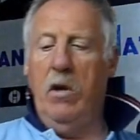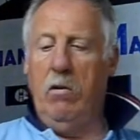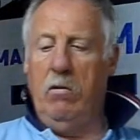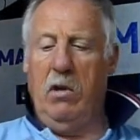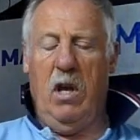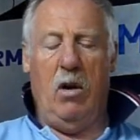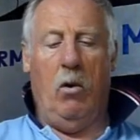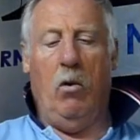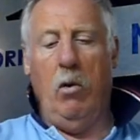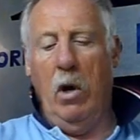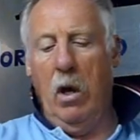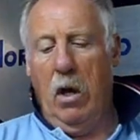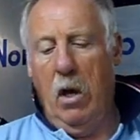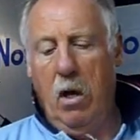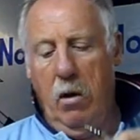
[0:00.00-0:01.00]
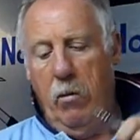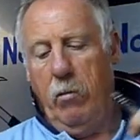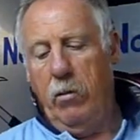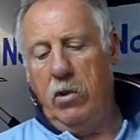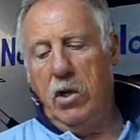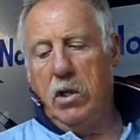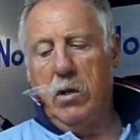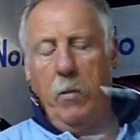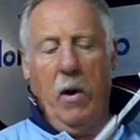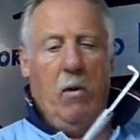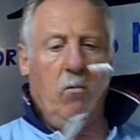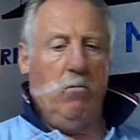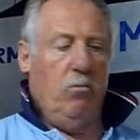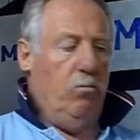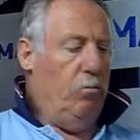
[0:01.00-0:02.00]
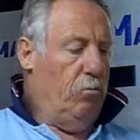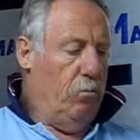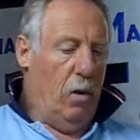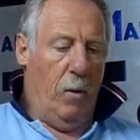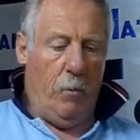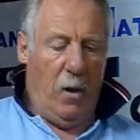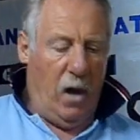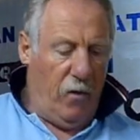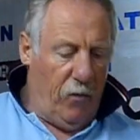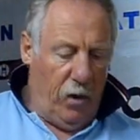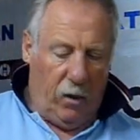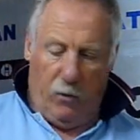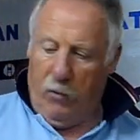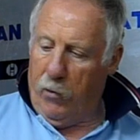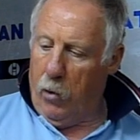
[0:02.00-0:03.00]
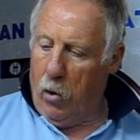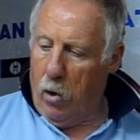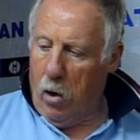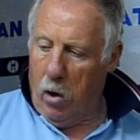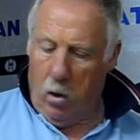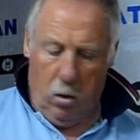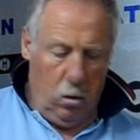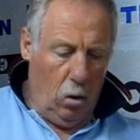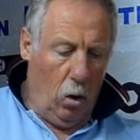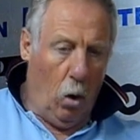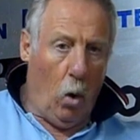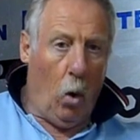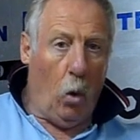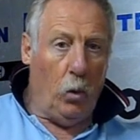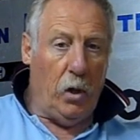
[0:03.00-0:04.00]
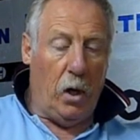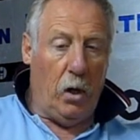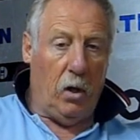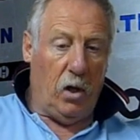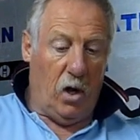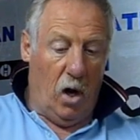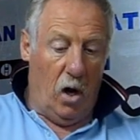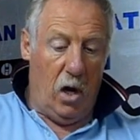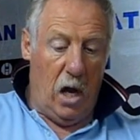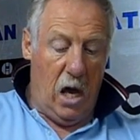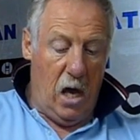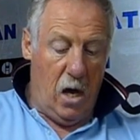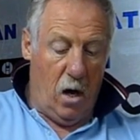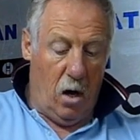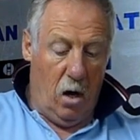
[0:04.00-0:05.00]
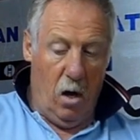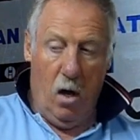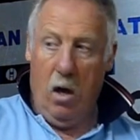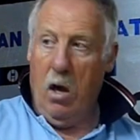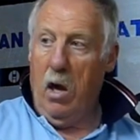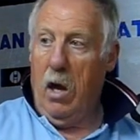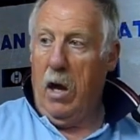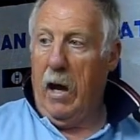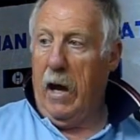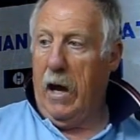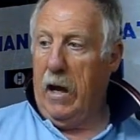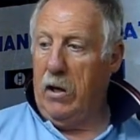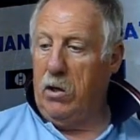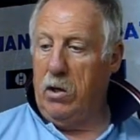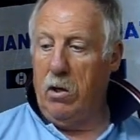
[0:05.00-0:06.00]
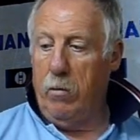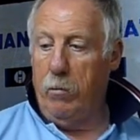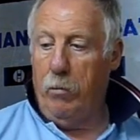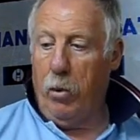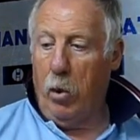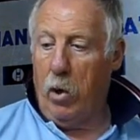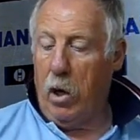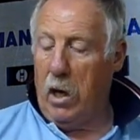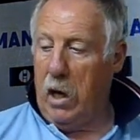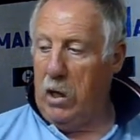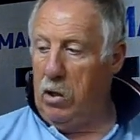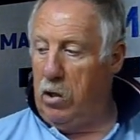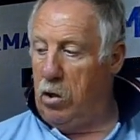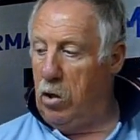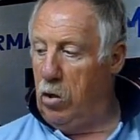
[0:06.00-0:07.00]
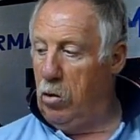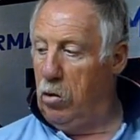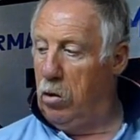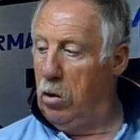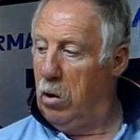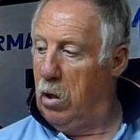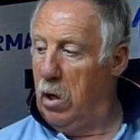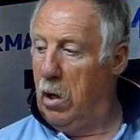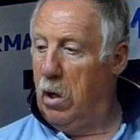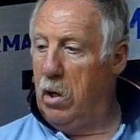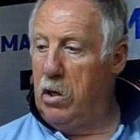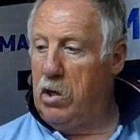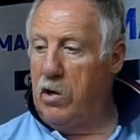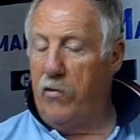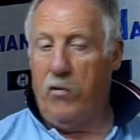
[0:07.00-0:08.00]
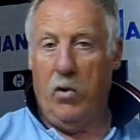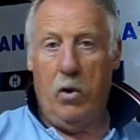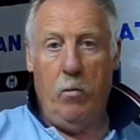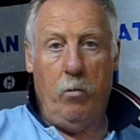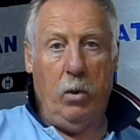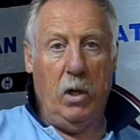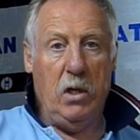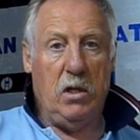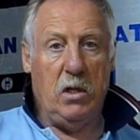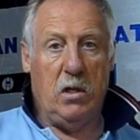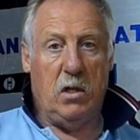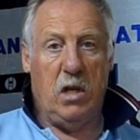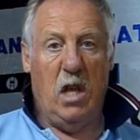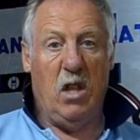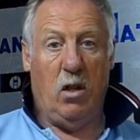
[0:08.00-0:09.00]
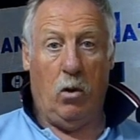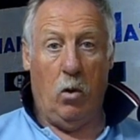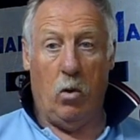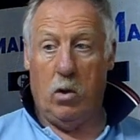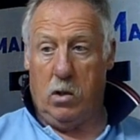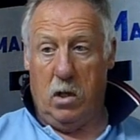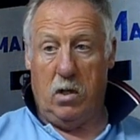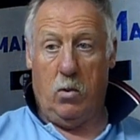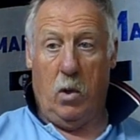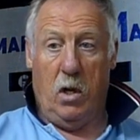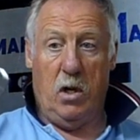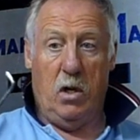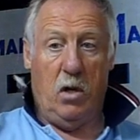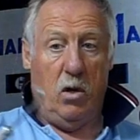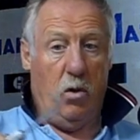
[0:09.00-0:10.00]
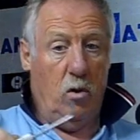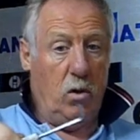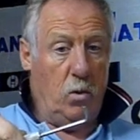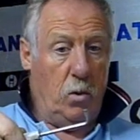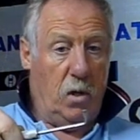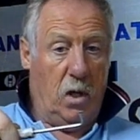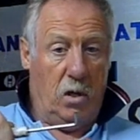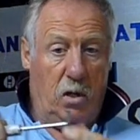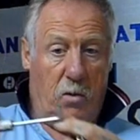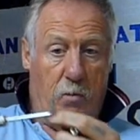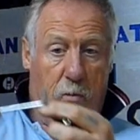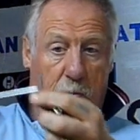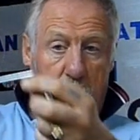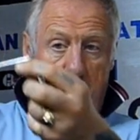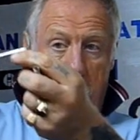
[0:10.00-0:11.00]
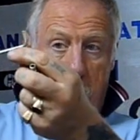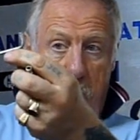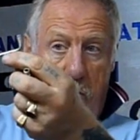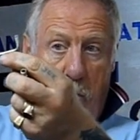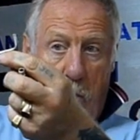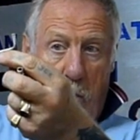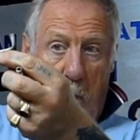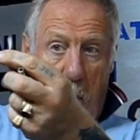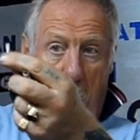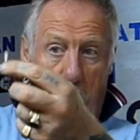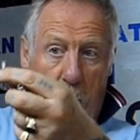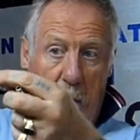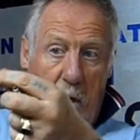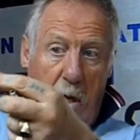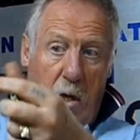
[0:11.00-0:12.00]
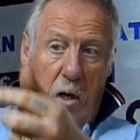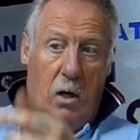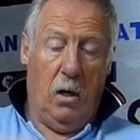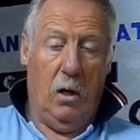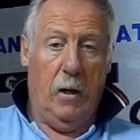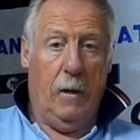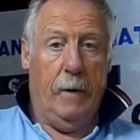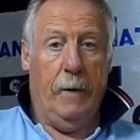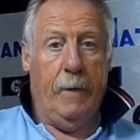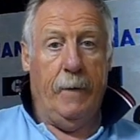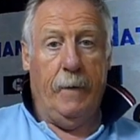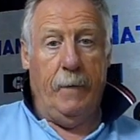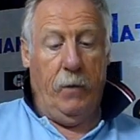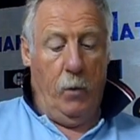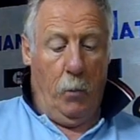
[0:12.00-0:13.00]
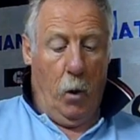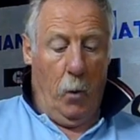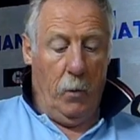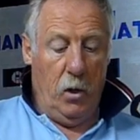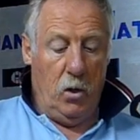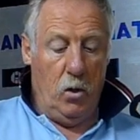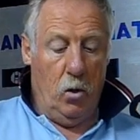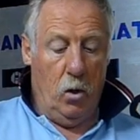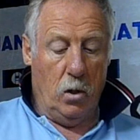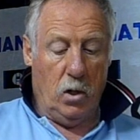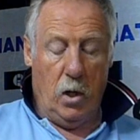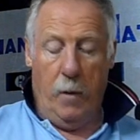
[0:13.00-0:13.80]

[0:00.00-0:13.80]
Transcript: you know, just about perfect for holding the gun here and poking it into different places, say the doors. That's what I did the doors. I just poked it up into the bottom of the doors,